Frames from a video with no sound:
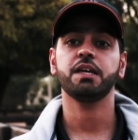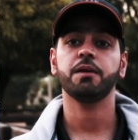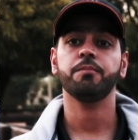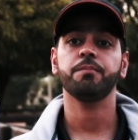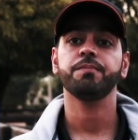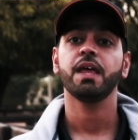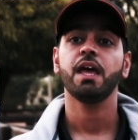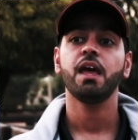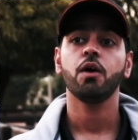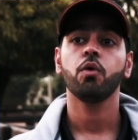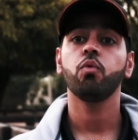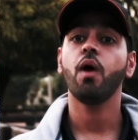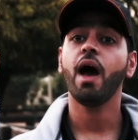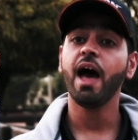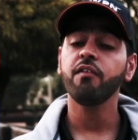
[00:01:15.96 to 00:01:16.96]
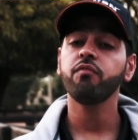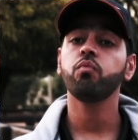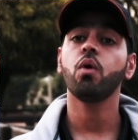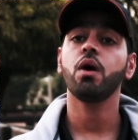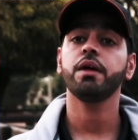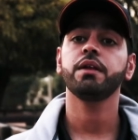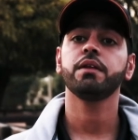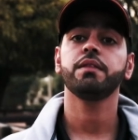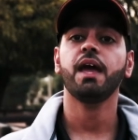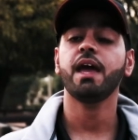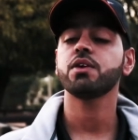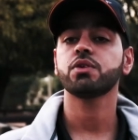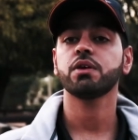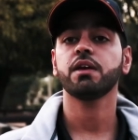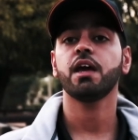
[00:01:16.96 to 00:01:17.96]
team, who have won the
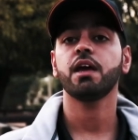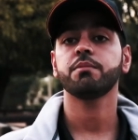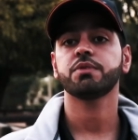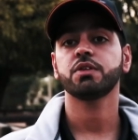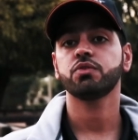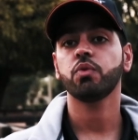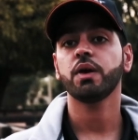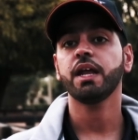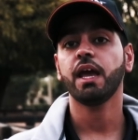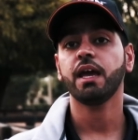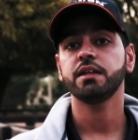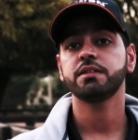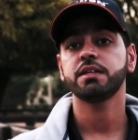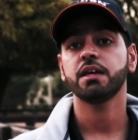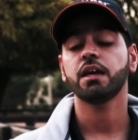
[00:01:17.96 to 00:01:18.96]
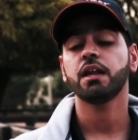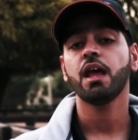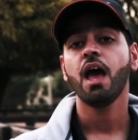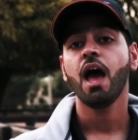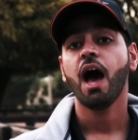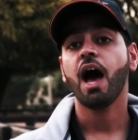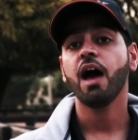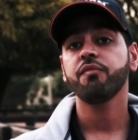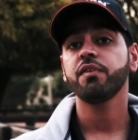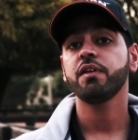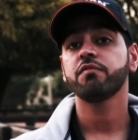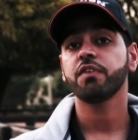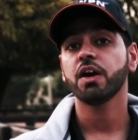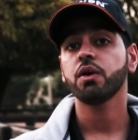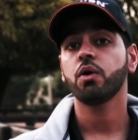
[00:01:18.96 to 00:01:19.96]
Asian Games in 2018. I
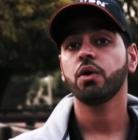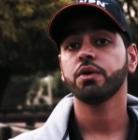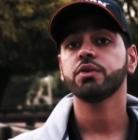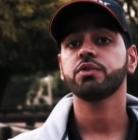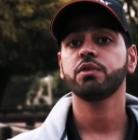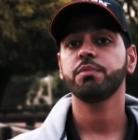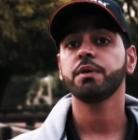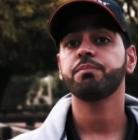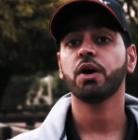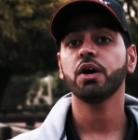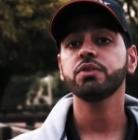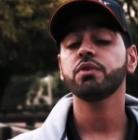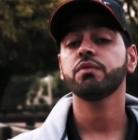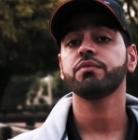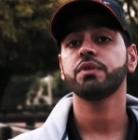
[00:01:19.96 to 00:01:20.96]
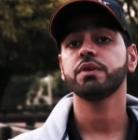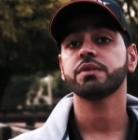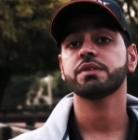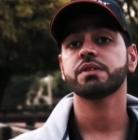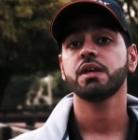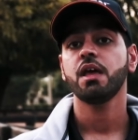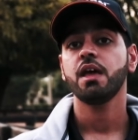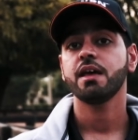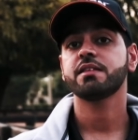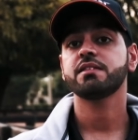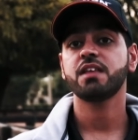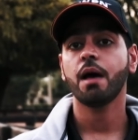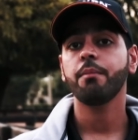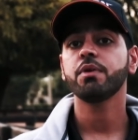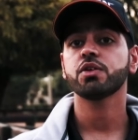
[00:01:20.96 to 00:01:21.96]
feel very honored to be part of this
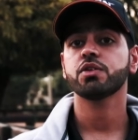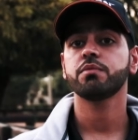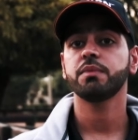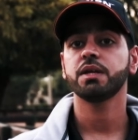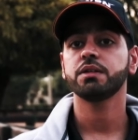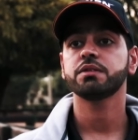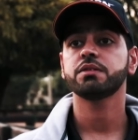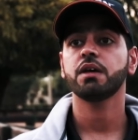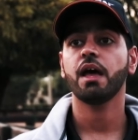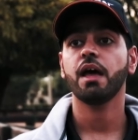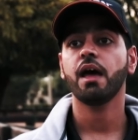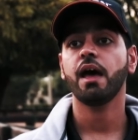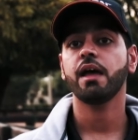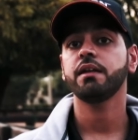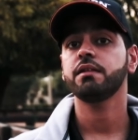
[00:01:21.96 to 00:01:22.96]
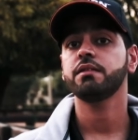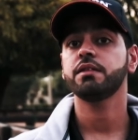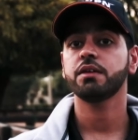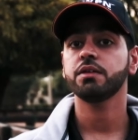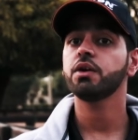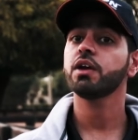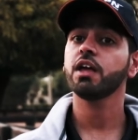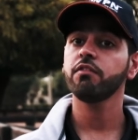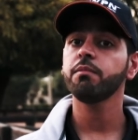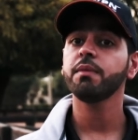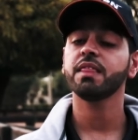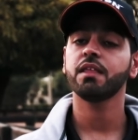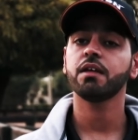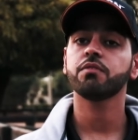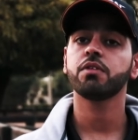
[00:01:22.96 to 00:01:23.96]
establishment, and they're giving
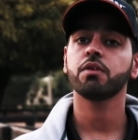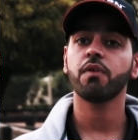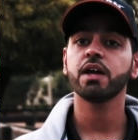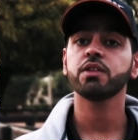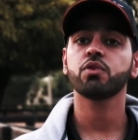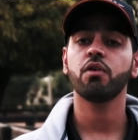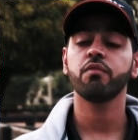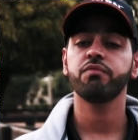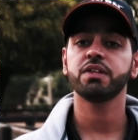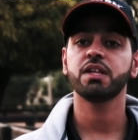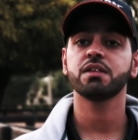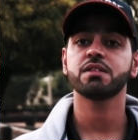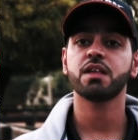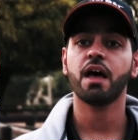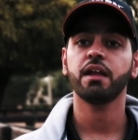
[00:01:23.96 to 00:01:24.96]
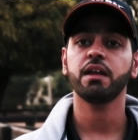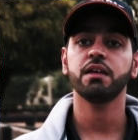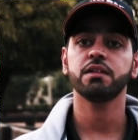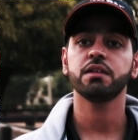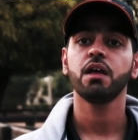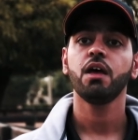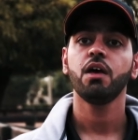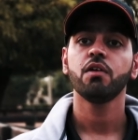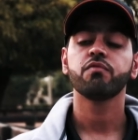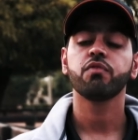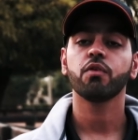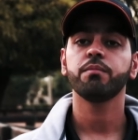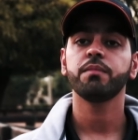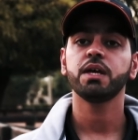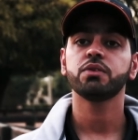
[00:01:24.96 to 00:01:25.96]
me the right confidence I need
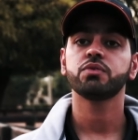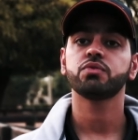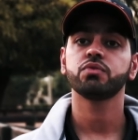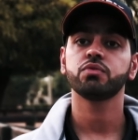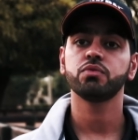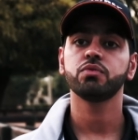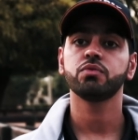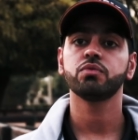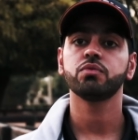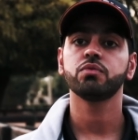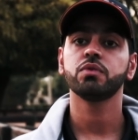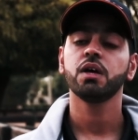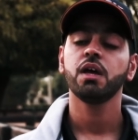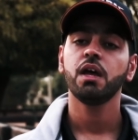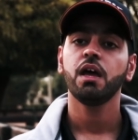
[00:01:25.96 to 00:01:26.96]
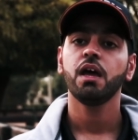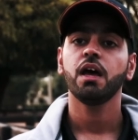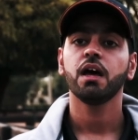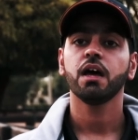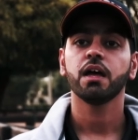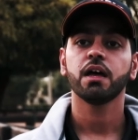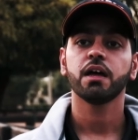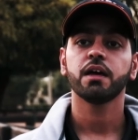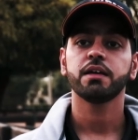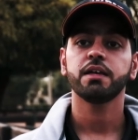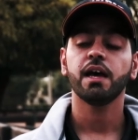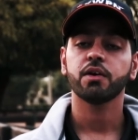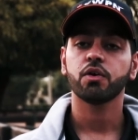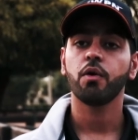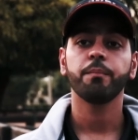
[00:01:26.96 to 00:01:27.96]
for me to
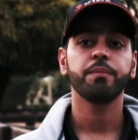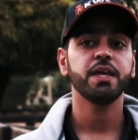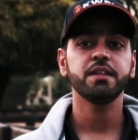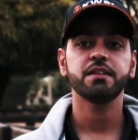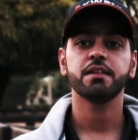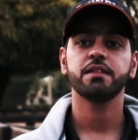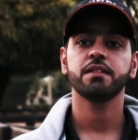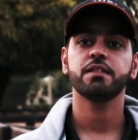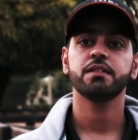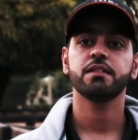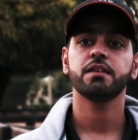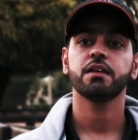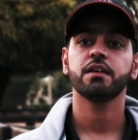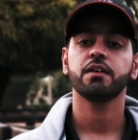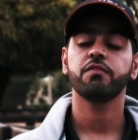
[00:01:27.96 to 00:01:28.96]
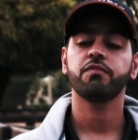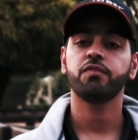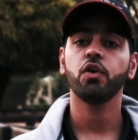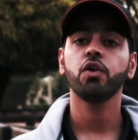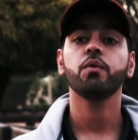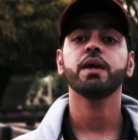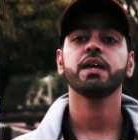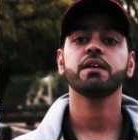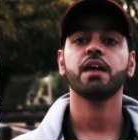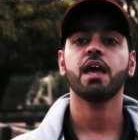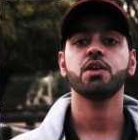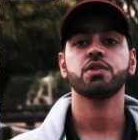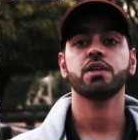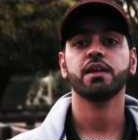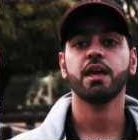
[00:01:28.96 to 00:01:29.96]
compete in the following
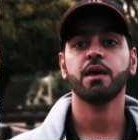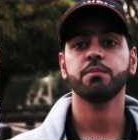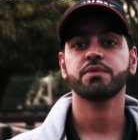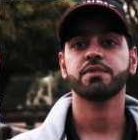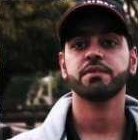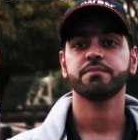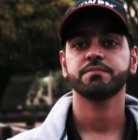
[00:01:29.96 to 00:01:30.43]
Asian Games.